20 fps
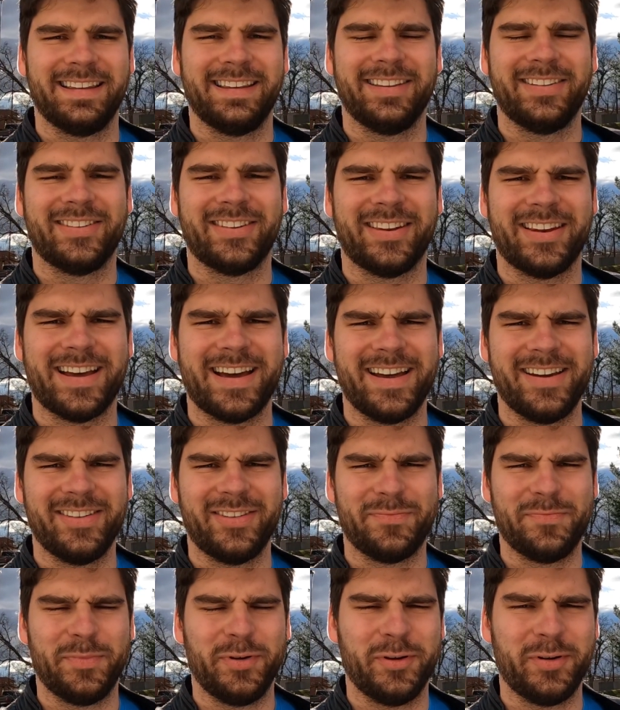It's a
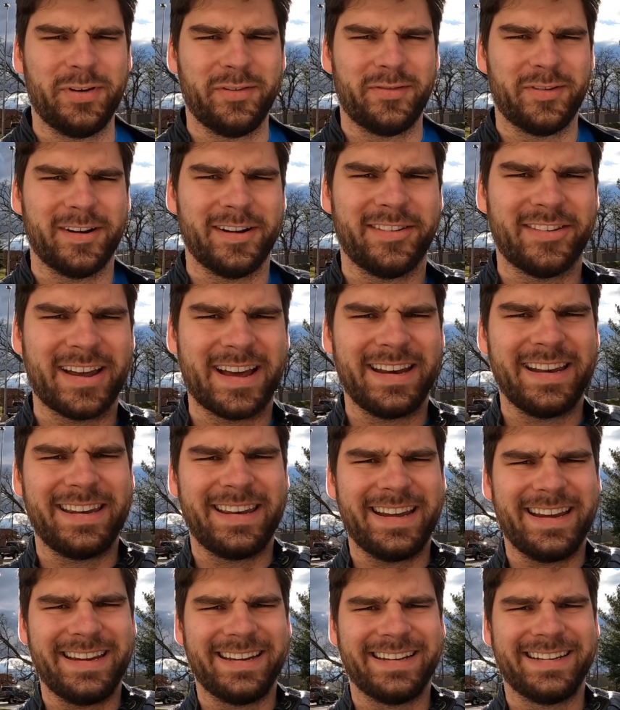nice, beautiful, sunny
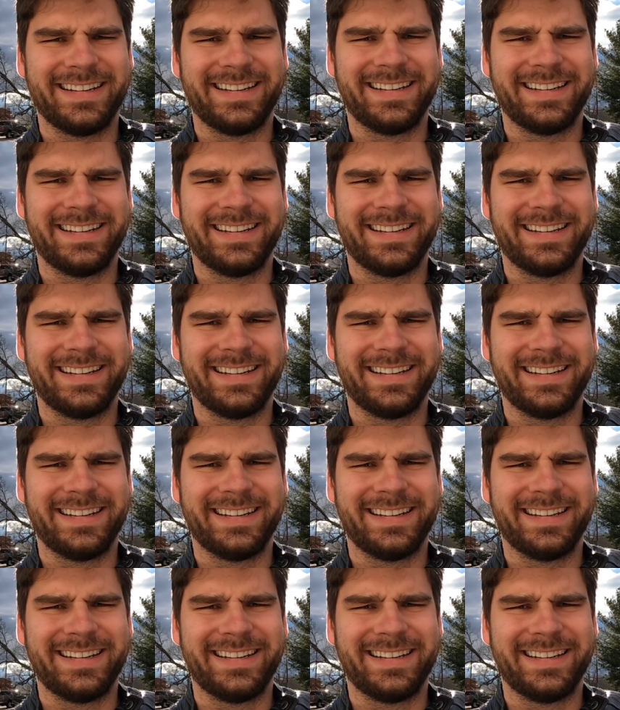day.